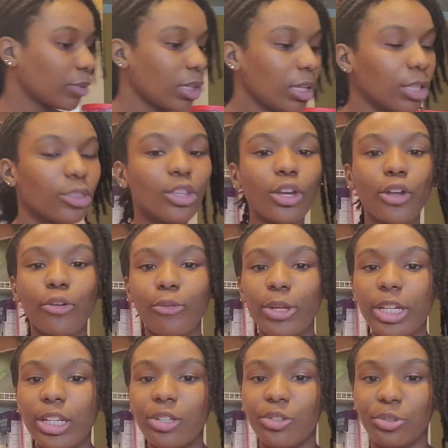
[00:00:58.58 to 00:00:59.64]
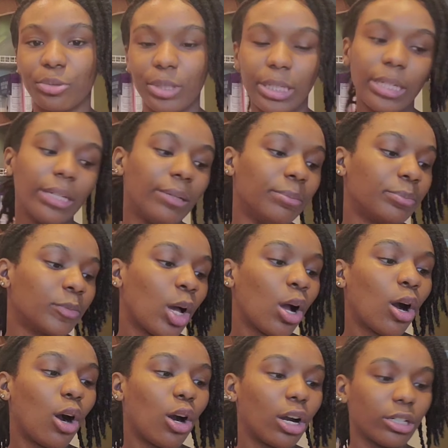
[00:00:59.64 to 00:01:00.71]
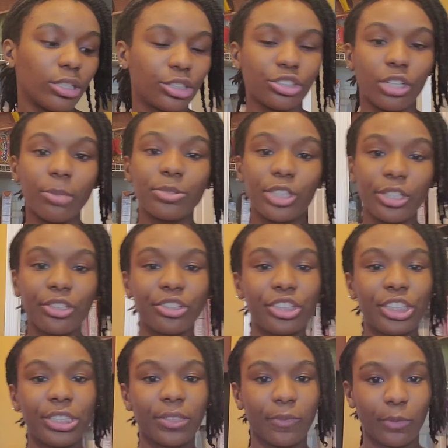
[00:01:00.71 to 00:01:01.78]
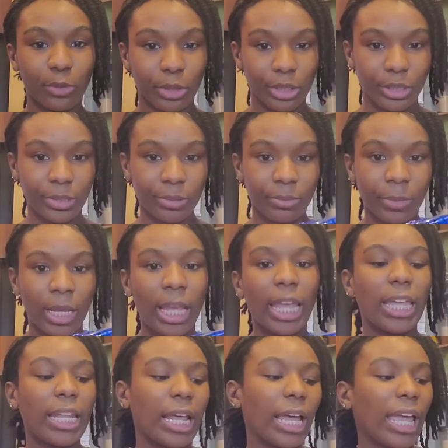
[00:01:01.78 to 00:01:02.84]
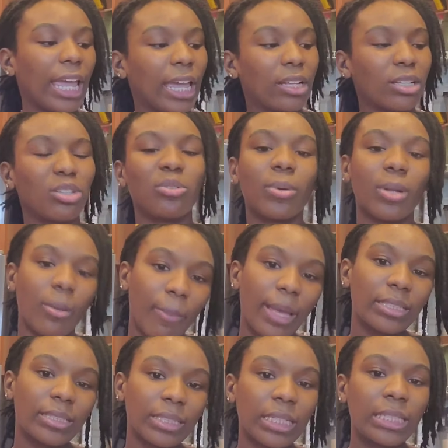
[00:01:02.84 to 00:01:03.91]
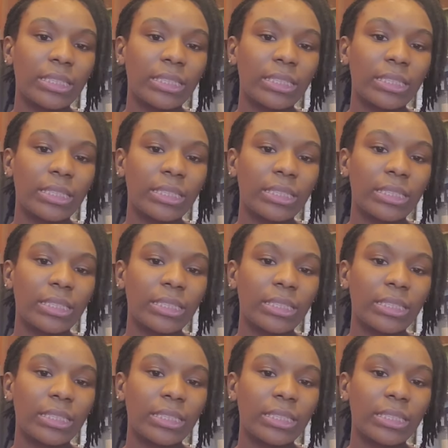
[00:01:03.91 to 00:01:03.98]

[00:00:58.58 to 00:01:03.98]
The ingredients you'll need are sharp cheddar cheese, of course, and I add a little bit of Mexican